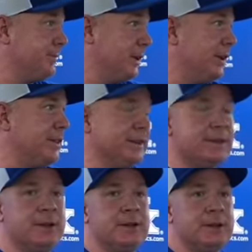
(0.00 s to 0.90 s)
I
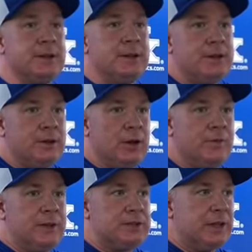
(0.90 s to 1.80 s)
think the
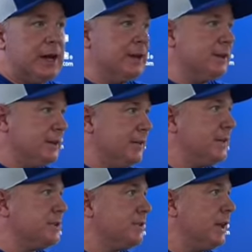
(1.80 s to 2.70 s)
offensive line and the
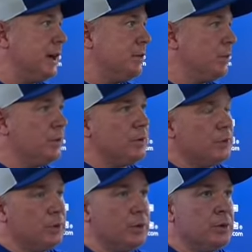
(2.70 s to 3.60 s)
defensive line
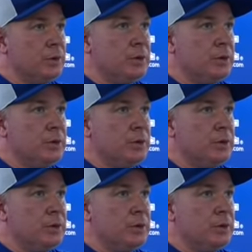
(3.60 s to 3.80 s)
were